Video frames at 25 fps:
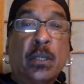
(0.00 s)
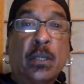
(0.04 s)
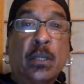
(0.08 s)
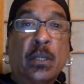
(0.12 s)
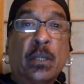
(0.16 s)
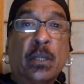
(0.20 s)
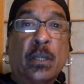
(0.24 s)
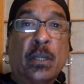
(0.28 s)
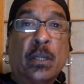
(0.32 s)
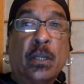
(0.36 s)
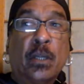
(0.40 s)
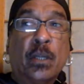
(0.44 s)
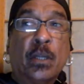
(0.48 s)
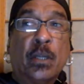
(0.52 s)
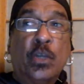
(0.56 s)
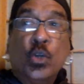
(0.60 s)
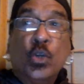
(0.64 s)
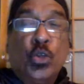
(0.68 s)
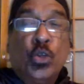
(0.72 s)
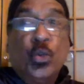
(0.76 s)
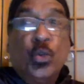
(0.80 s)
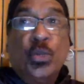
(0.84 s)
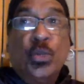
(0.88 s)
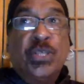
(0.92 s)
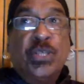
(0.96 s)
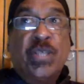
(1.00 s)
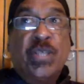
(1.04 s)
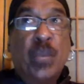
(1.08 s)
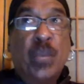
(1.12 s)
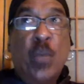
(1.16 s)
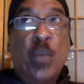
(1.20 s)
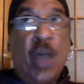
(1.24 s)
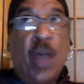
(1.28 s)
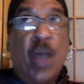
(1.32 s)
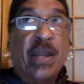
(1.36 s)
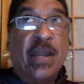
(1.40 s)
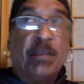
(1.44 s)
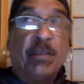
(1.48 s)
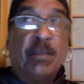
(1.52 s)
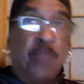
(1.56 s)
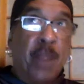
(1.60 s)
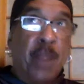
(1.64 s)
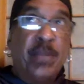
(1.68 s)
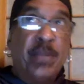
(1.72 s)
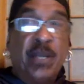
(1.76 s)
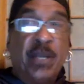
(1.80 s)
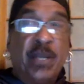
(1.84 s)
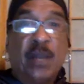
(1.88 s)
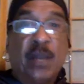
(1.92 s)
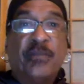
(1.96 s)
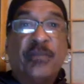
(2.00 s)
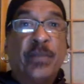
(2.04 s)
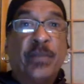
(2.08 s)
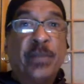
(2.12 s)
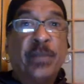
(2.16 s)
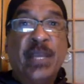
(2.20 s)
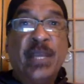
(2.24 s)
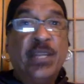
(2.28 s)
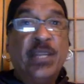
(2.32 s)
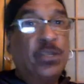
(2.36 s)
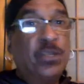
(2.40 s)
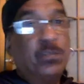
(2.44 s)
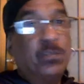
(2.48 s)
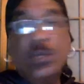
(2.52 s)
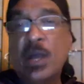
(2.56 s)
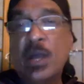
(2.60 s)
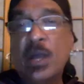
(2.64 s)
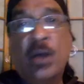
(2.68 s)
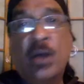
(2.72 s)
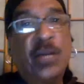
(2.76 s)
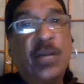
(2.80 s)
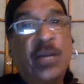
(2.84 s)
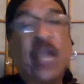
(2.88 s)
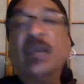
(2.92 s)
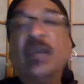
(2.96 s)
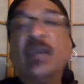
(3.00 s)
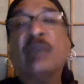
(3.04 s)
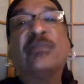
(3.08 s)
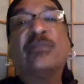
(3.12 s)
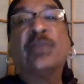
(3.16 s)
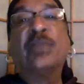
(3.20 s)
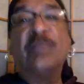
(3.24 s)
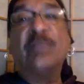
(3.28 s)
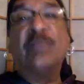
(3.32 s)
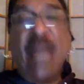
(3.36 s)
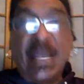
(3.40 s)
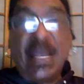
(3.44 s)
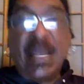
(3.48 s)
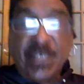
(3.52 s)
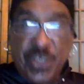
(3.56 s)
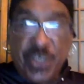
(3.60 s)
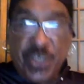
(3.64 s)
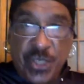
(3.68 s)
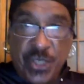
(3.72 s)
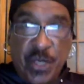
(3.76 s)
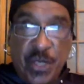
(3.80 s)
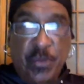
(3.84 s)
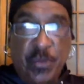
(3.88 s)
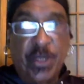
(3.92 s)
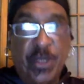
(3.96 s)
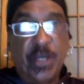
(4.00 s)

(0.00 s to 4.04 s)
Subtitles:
You would say, wow, that probably come from Egypt. No, that come from Nigeria.